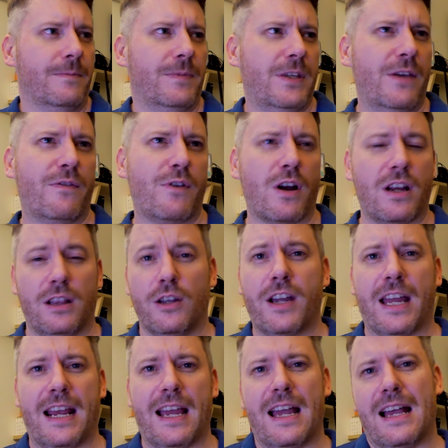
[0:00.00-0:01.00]
you've got to
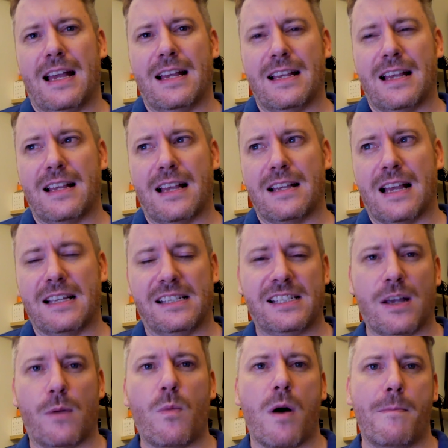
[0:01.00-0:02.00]
look at it as
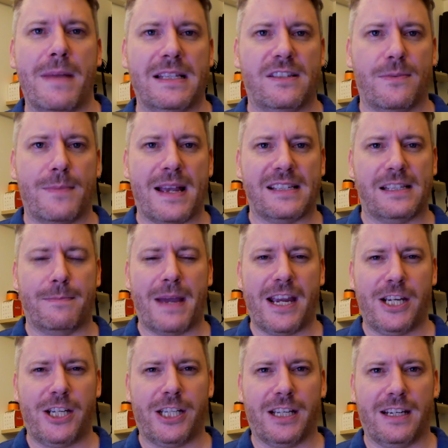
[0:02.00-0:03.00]
somewhat mental
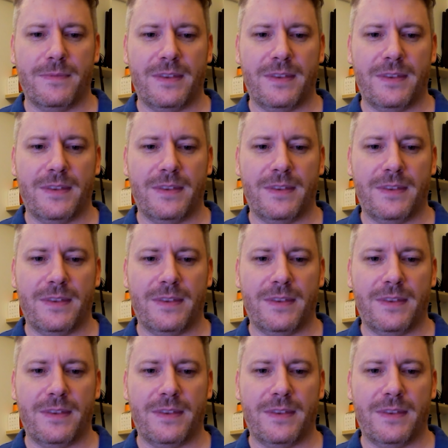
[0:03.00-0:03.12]
masturbation.